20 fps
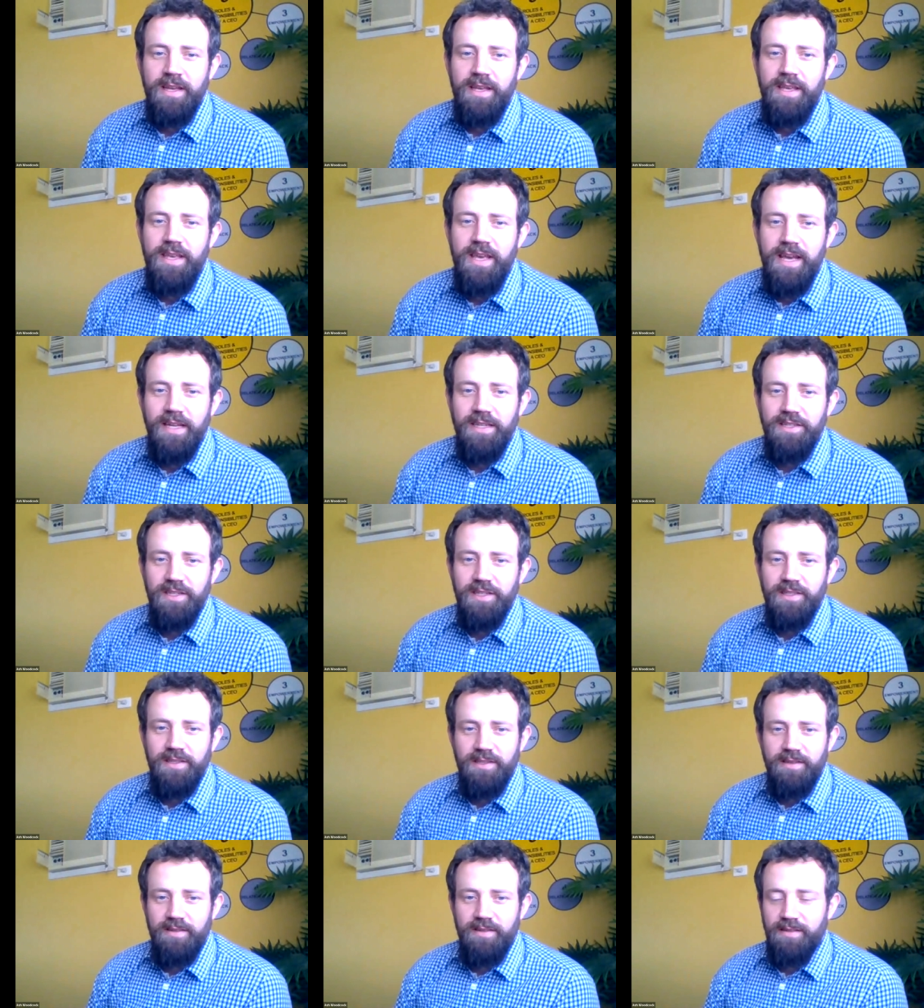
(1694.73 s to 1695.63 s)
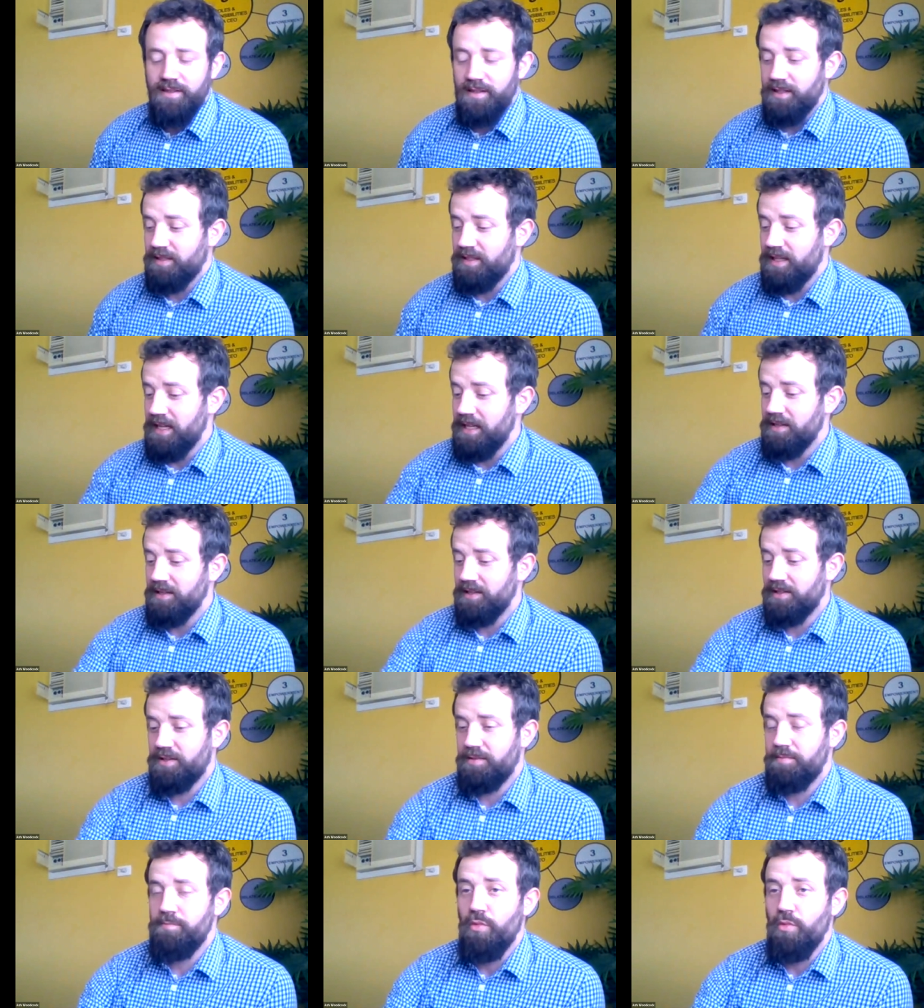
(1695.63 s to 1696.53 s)

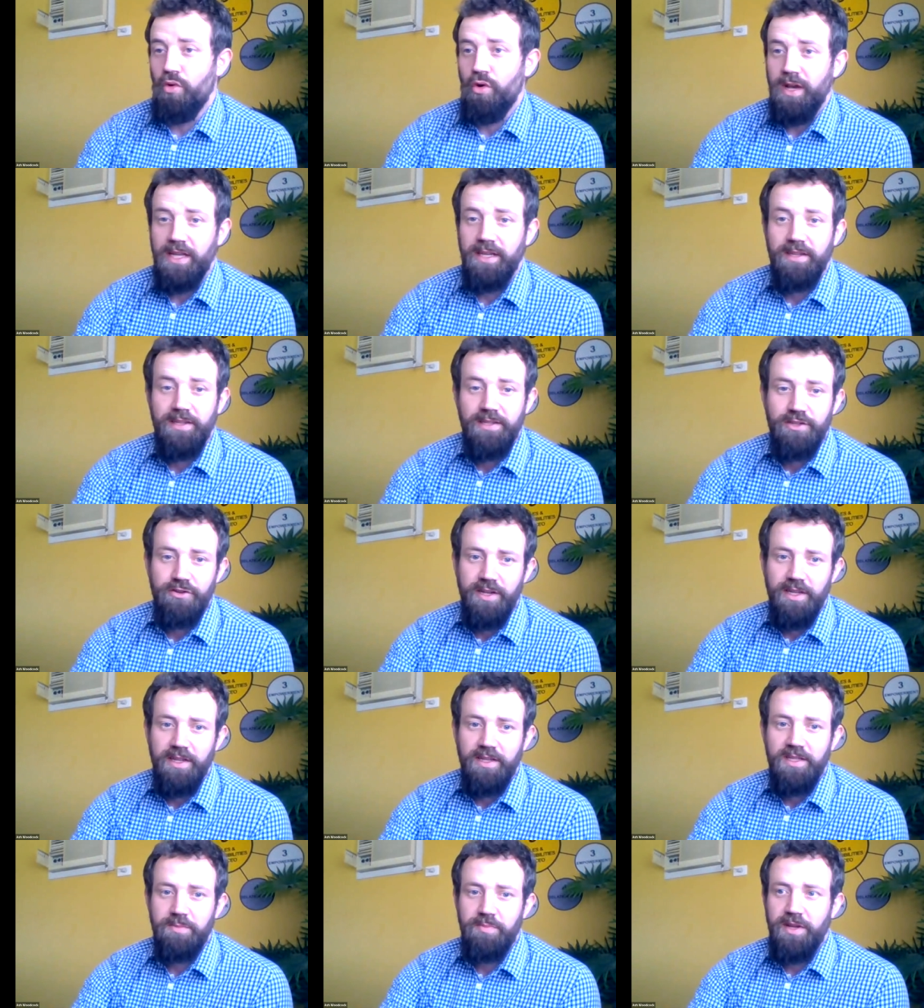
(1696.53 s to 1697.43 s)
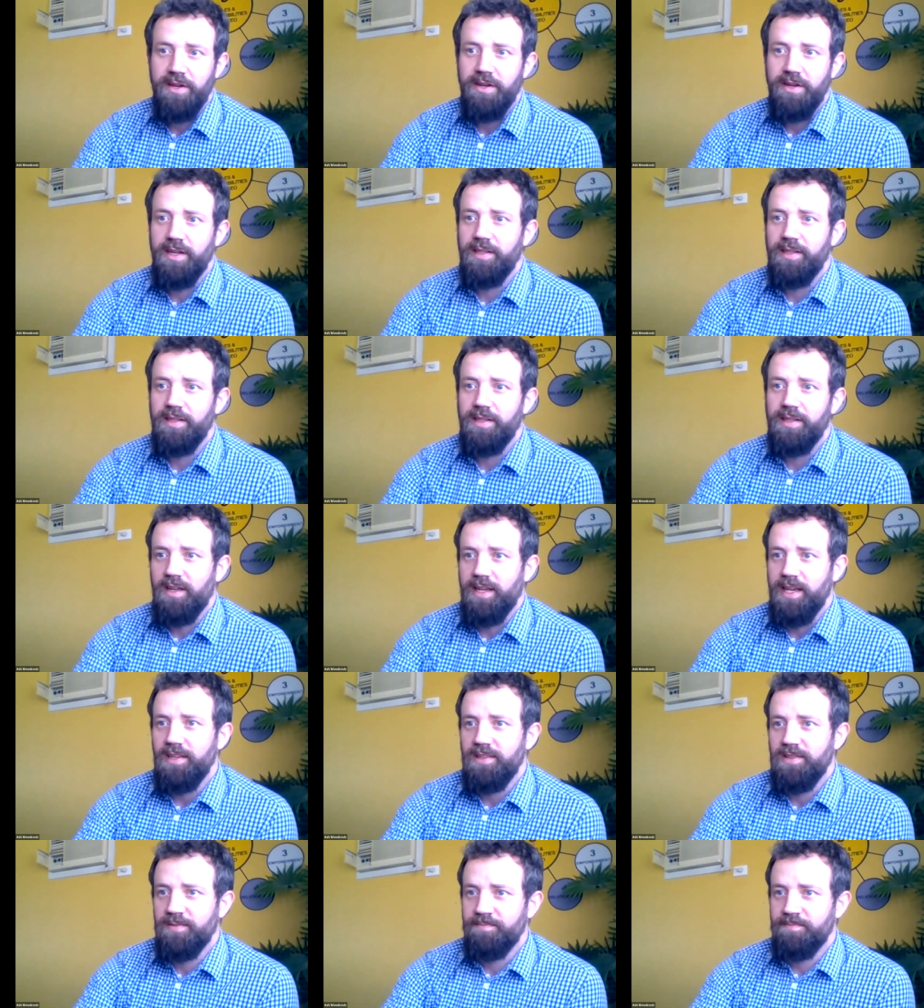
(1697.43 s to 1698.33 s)
just more industry experience, I
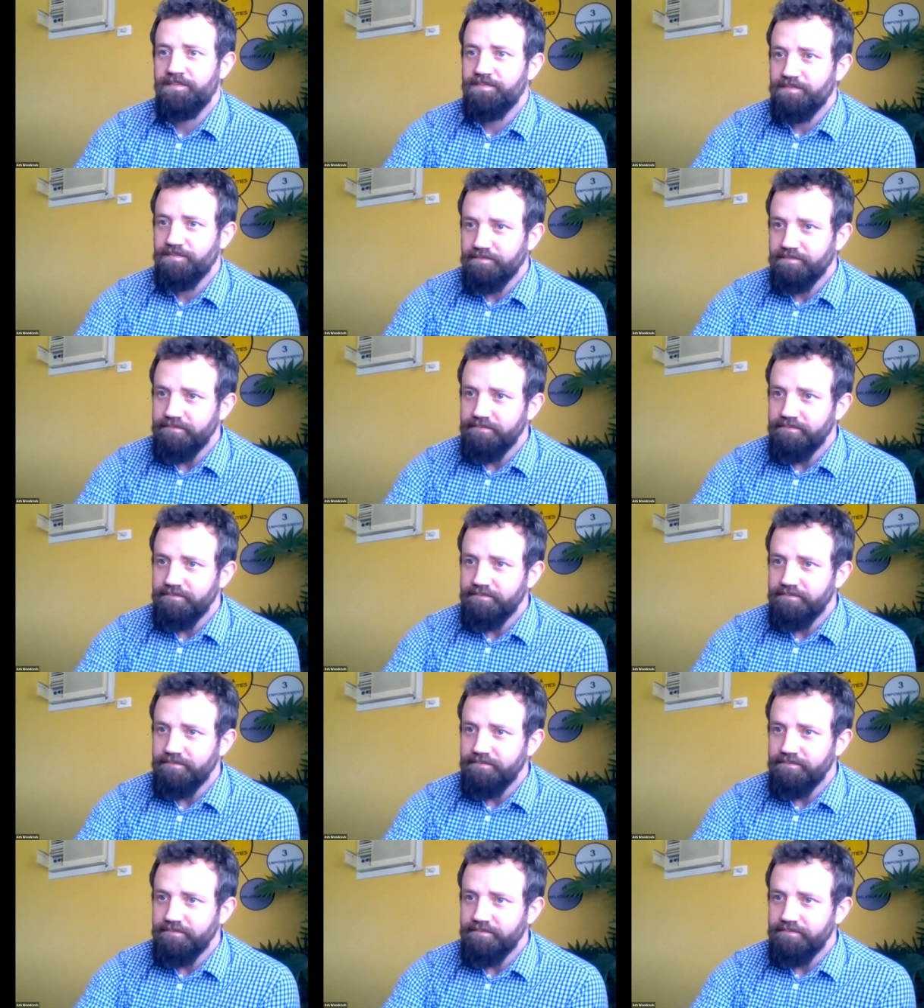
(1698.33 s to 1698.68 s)
guess.